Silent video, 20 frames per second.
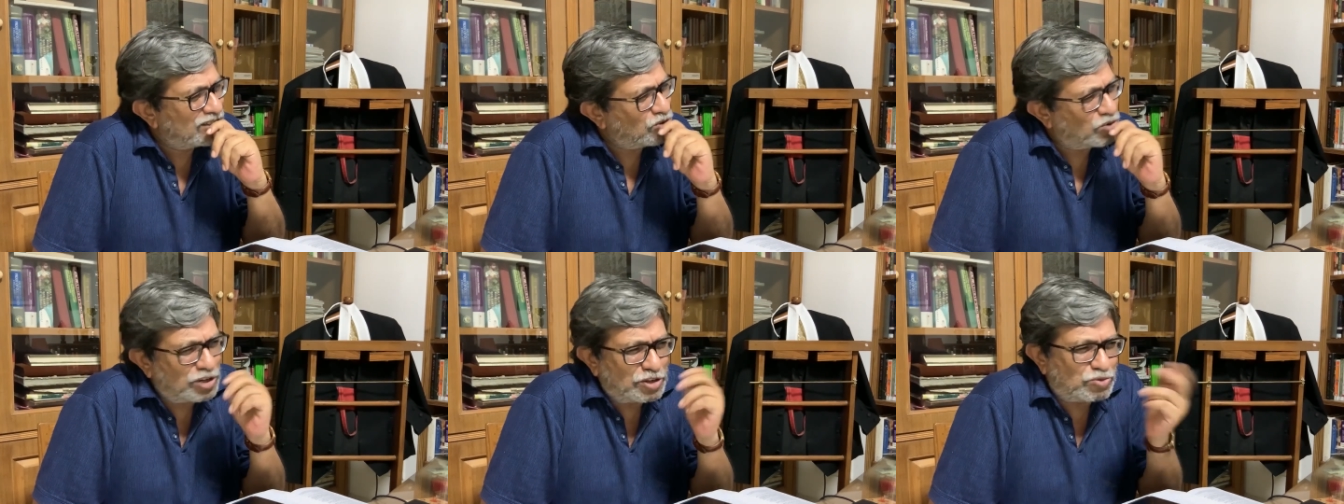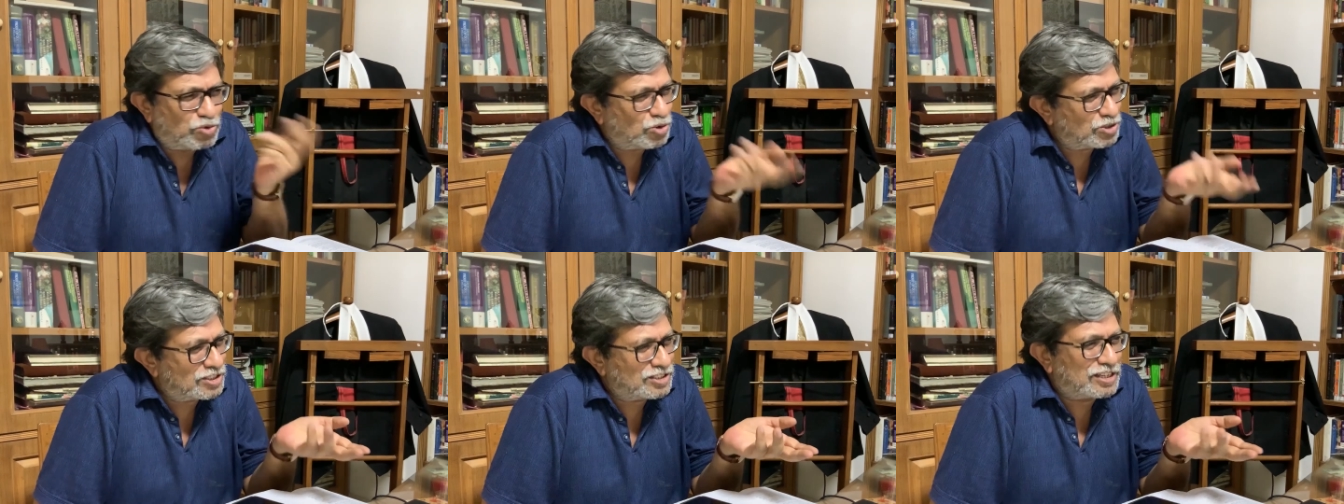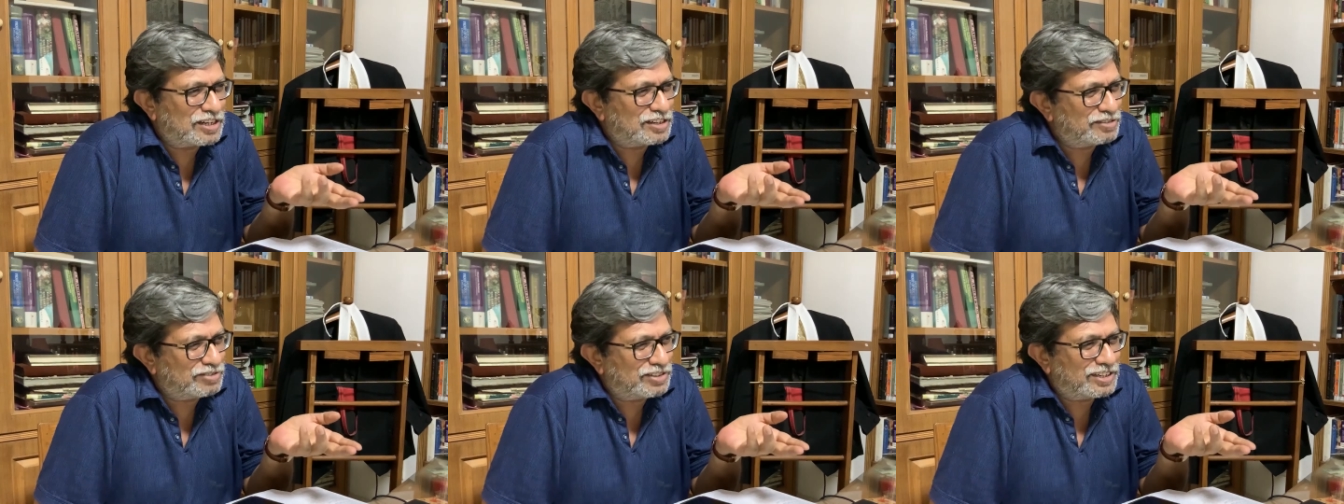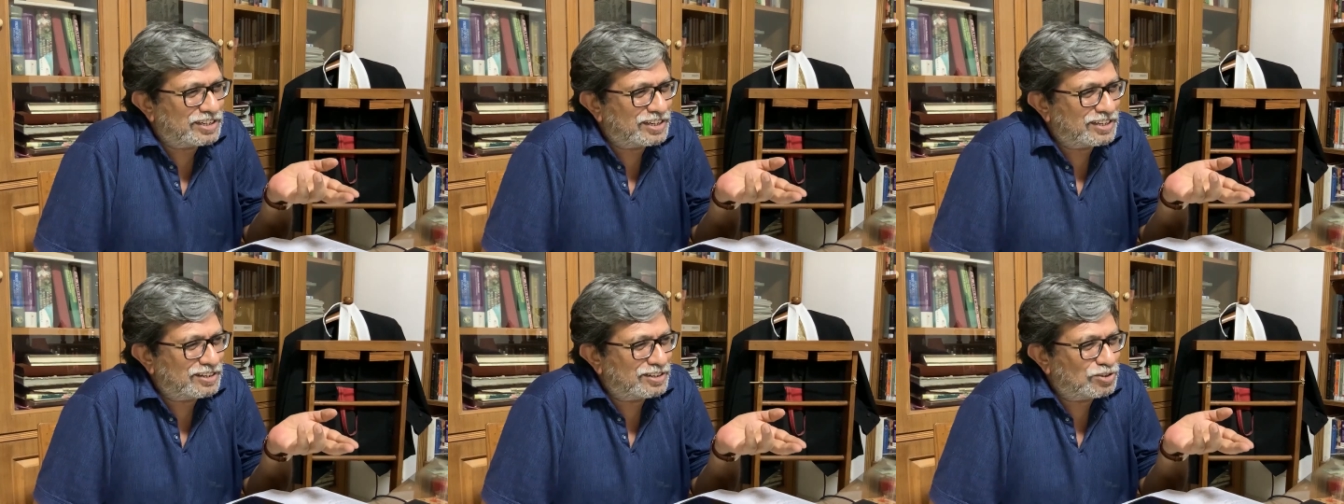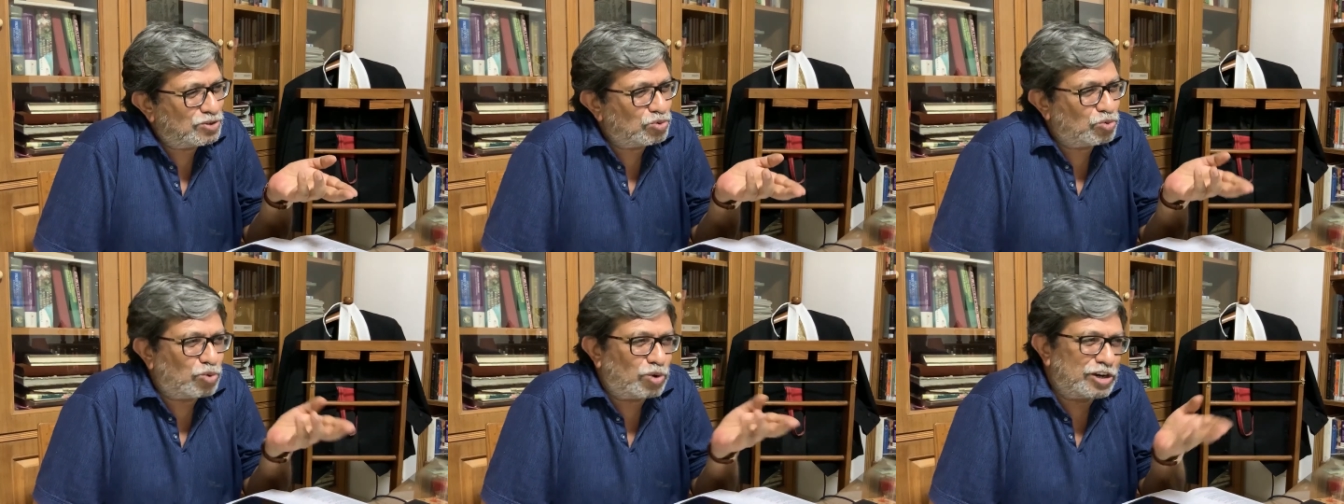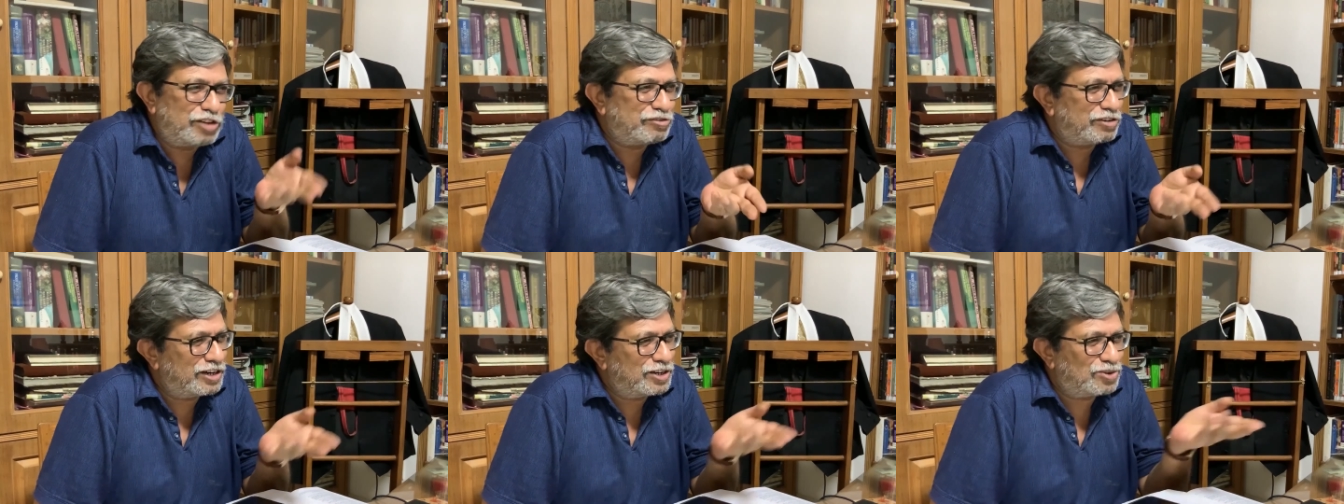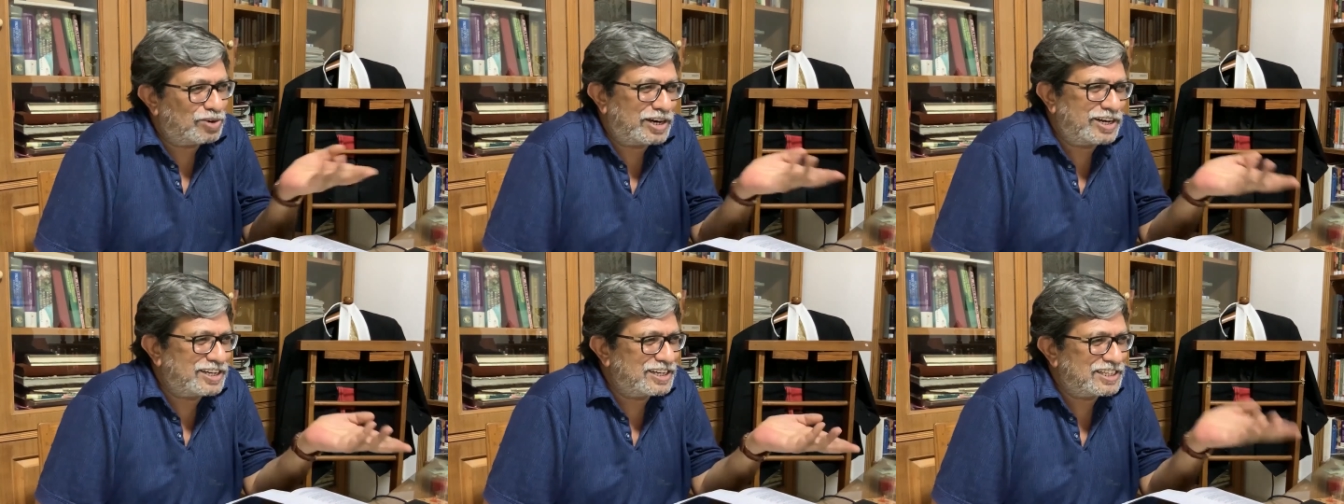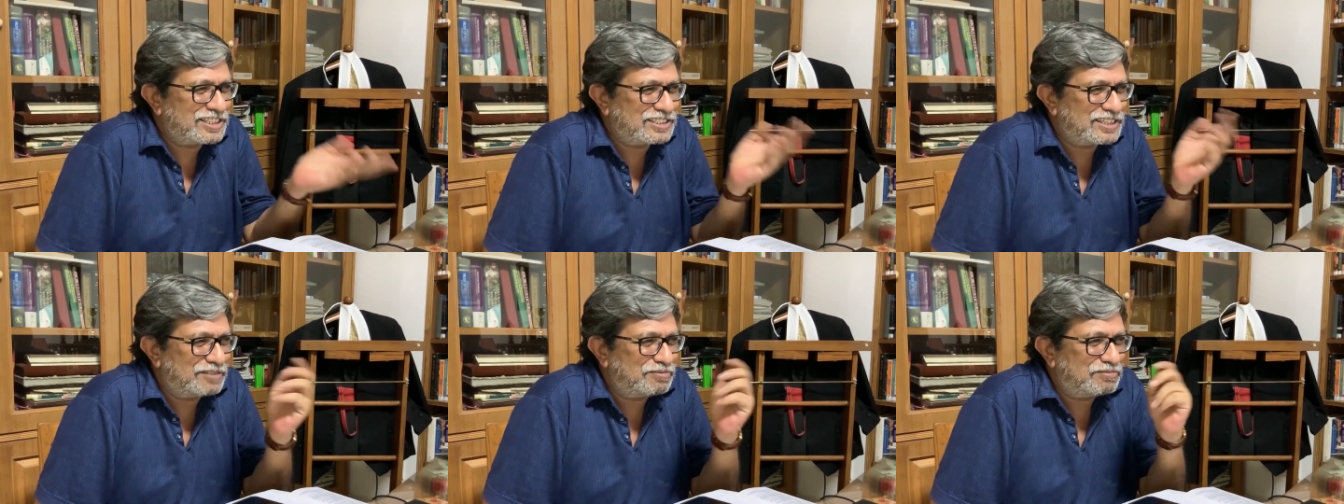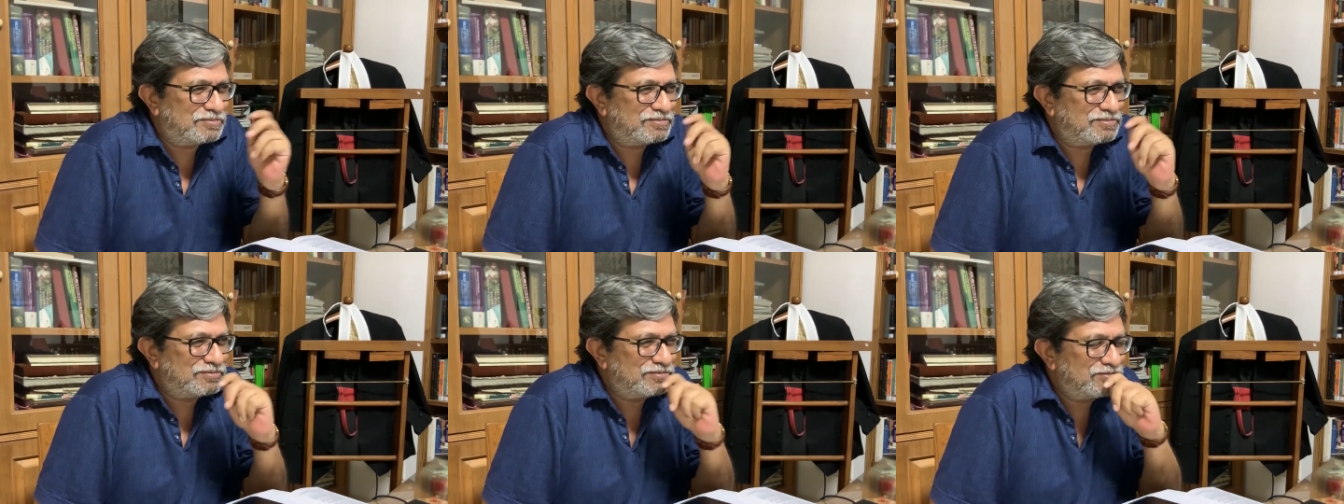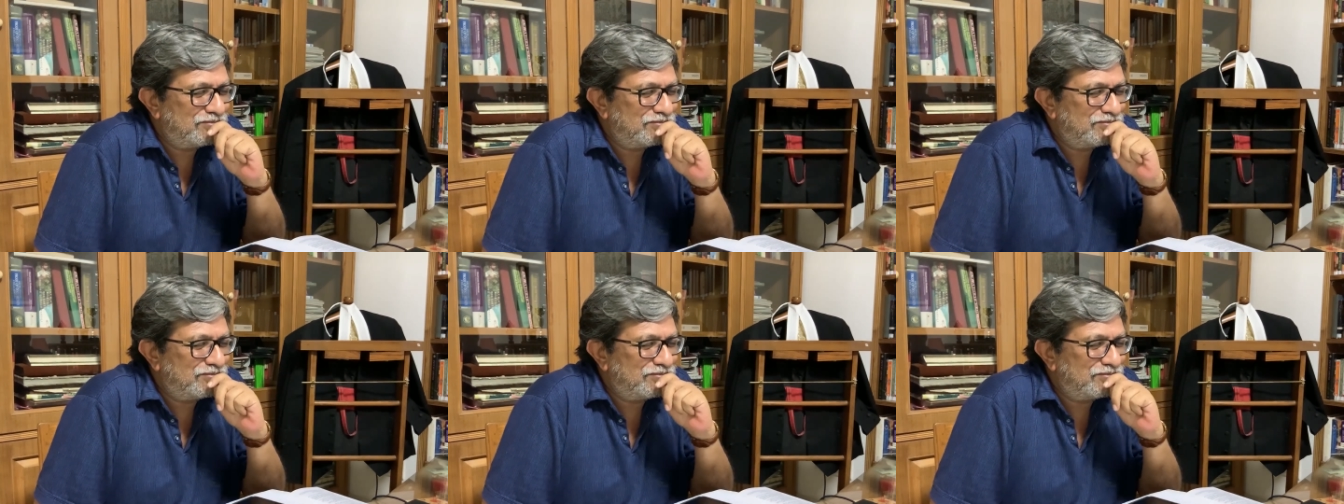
He only forged the certificate to qualify to write an exam.